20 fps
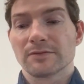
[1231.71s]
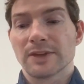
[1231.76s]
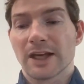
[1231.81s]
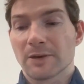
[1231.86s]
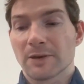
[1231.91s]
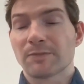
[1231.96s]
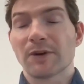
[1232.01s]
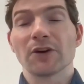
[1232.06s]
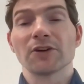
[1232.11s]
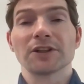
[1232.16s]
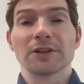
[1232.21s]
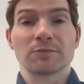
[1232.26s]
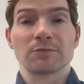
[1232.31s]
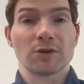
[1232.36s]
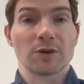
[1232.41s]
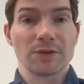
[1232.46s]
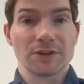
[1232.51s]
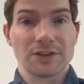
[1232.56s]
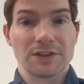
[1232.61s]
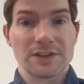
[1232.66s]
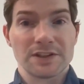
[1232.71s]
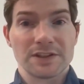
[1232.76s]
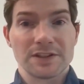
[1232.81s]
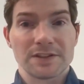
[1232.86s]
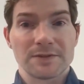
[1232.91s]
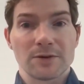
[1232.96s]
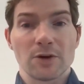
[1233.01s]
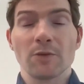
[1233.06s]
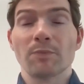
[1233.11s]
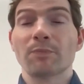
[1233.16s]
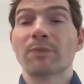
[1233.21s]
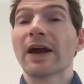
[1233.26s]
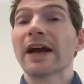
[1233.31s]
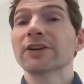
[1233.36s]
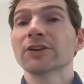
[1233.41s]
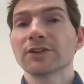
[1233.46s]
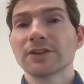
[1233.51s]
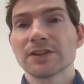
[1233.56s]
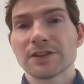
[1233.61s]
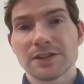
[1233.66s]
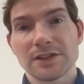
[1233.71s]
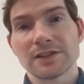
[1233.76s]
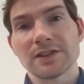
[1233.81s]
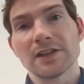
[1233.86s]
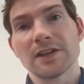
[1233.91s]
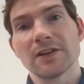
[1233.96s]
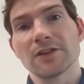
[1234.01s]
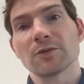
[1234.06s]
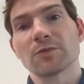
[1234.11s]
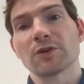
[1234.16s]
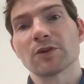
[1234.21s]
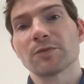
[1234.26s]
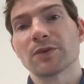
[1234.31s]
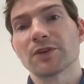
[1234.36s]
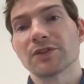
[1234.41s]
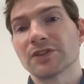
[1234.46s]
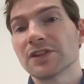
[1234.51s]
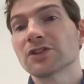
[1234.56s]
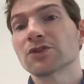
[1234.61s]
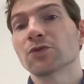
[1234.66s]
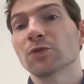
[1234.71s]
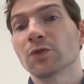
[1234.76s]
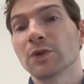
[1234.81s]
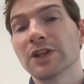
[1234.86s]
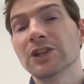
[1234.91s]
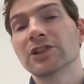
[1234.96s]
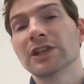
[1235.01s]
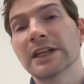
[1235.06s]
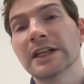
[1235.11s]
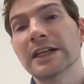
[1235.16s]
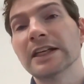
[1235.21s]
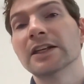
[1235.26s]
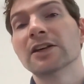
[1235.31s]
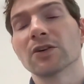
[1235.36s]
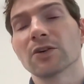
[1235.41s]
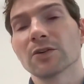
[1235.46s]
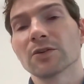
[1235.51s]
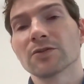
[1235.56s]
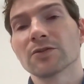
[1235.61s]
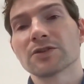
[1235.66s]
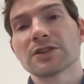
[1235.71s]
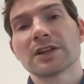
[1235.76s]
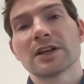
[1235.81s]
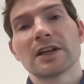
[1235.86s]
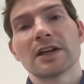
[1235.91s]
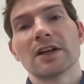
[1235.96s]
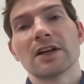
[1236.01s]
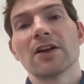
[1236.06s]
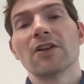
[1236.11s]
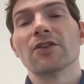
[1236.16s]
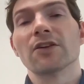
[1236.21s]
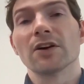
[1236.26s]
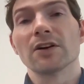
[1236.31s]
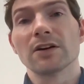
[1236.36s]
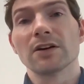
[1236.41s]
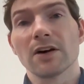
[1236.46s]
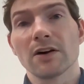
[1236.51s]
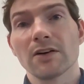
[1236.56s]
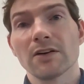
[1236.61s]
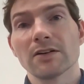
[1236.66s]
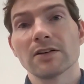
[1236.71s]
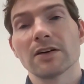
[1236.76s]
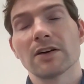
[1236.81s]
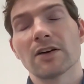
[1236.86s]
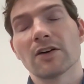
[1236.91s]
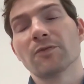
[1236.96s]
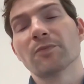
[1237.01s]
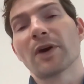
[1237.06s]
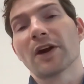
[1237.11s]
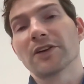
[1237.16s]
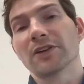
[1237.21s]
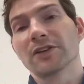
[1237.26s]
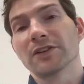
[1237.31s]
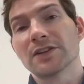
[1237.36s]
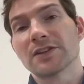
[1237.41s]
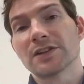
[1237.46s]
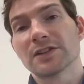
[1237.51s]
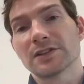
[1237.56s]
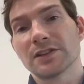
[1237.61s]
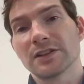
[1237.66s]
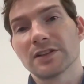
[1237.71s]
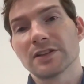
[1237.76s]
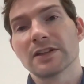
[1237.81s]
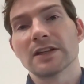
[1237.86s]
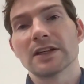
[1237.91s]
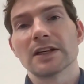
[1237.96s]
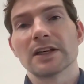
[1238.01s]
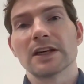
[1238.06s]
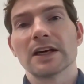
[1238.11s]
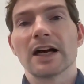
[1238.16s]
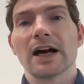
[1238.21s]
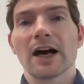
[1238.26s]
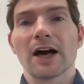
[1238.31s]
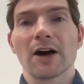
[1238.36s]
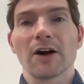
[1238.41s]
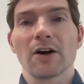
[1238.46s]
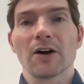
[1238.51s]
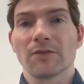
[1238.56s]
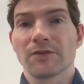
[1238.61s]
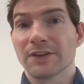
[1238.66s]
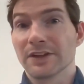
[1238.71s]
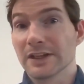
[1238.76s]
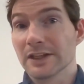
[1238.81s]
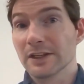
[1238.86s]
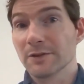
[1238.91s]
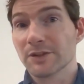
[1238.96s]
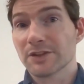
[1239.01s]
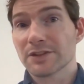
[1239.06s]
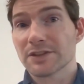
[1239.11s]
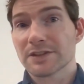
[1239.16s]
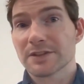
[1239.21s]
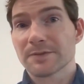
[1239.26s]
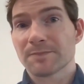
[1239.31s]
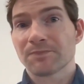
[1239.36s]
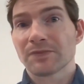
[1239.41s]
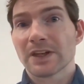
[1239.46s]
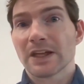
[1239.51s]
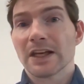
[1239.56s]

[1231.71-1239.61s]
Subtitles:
like periodic properties, a periodicity in the properties, which he calls the law of periodicity of the elements.